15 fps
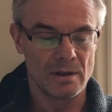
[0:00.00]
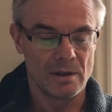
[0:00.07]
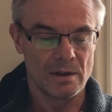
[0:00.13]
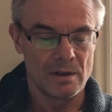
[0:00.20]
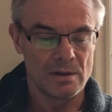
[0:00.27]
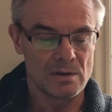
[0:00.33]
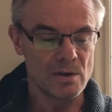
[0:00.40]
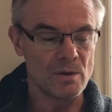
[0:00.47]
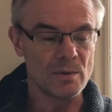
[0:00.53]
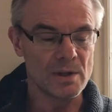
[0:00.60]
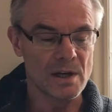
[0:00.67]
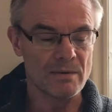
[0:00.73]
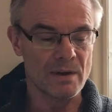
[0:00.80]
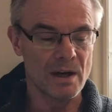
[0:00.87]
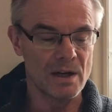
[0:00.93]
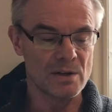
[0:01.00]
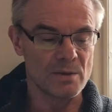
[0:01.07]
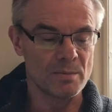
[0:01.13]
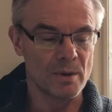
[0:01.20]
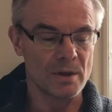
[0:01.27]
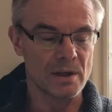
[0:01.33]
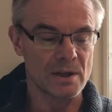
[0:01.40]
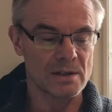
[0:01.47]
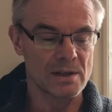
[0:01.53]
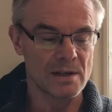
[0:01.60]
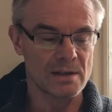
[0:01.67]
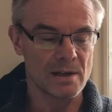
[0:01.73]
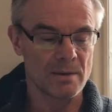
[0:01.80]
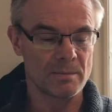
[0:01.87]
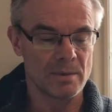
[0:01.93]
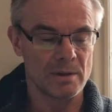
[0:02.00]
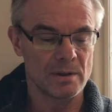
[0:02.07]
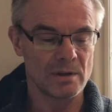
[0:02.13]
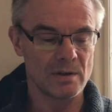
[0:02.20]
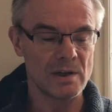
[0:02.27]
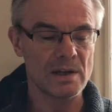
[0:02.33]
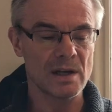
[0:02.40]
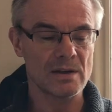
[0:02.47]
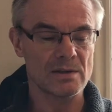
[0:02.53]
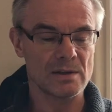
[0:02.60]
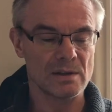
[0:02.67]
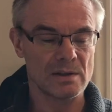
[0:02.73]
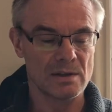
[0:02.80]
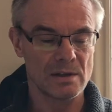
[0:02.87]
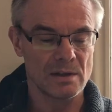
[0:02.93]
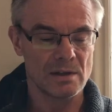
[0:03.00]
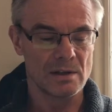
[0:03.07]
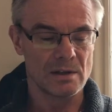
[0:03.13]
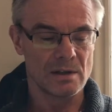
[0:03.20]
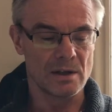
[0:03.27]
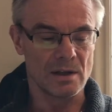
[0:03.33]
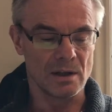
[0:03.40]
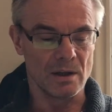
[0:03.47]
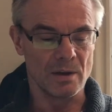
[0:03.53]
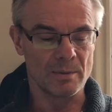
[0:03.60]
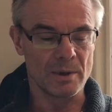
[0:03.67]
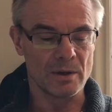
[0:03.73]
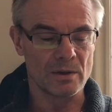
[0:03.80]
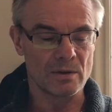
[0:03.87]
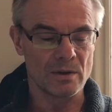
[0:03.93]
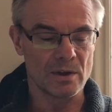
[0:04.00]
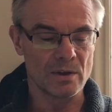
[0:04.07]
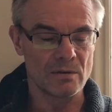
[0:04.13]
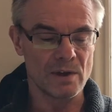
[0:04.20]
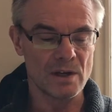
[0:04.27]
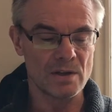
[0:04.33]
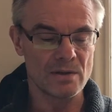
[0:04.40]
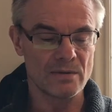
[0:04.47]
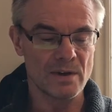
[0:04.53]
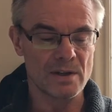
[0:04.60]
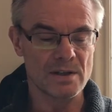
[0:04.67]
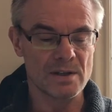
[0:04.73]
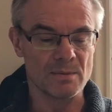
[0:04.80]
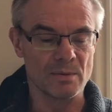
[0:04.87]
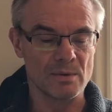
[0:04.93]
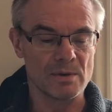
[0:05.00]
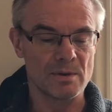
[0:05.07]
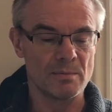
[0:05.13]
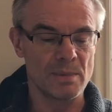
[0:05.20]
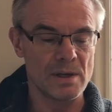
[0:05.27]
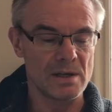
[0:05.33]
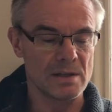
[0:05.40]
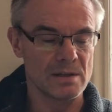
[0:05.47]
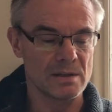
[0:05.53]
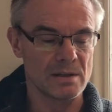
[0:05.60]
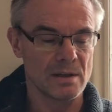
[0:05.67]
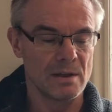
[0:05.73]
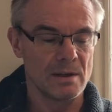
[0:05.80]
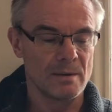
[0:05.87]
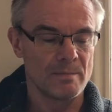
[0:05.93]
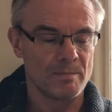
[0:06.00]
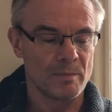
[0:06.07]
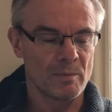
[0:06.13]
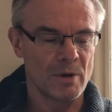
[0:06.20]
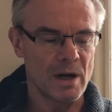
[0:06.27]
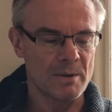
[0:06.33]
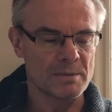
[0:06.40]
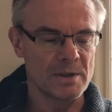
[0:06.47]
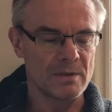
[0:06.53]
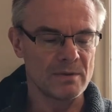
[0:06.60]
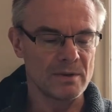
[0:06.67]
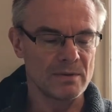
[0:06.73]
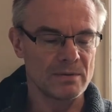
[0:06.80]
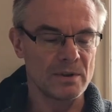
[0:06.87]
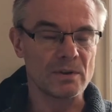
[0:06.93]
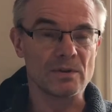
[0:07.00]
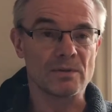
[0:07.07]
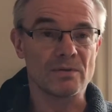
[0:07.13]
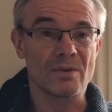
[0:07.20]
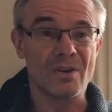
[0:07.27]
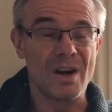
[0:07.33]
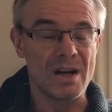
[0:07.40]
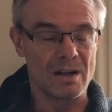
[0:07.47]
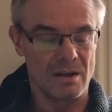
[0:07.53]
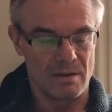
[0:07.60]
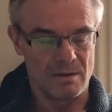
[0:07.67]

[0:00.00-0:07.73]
Soon we'd have a hydroponic setup, greenhouses, an allotment growing a range of vegetables and beans, perhaps even a field of grain.